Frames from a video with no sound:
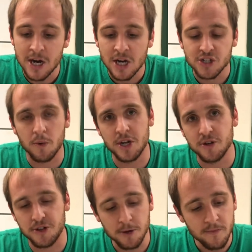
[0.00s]
So what
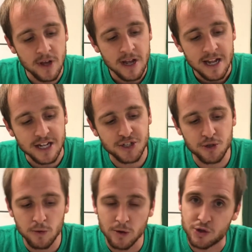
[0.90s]
you'll do is
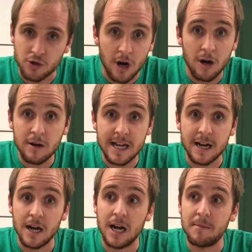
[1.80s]
you will
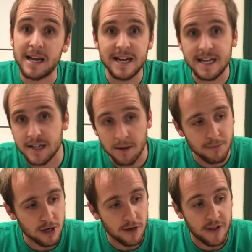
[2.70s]
draw any
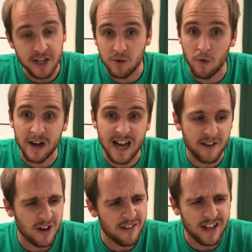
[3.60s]
number that you want out
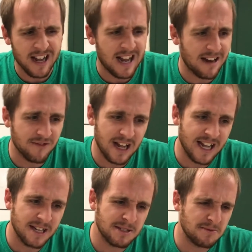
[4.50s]
of here. I think I have
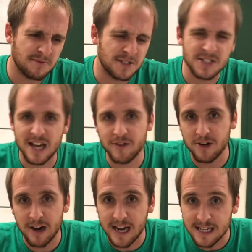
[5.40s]
like 7
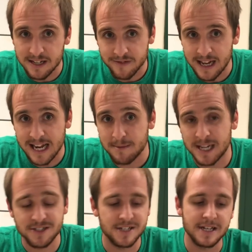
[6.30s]
or 8 different
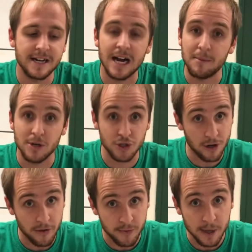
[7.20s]
adaptations in here. I'm gonna
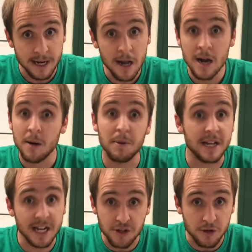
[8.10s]
draw 3, but
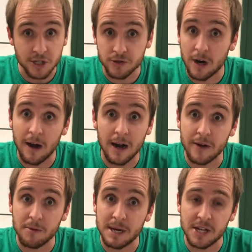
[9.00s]
again, you can draw
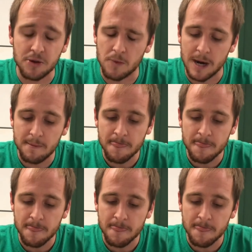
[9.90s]
however many you want.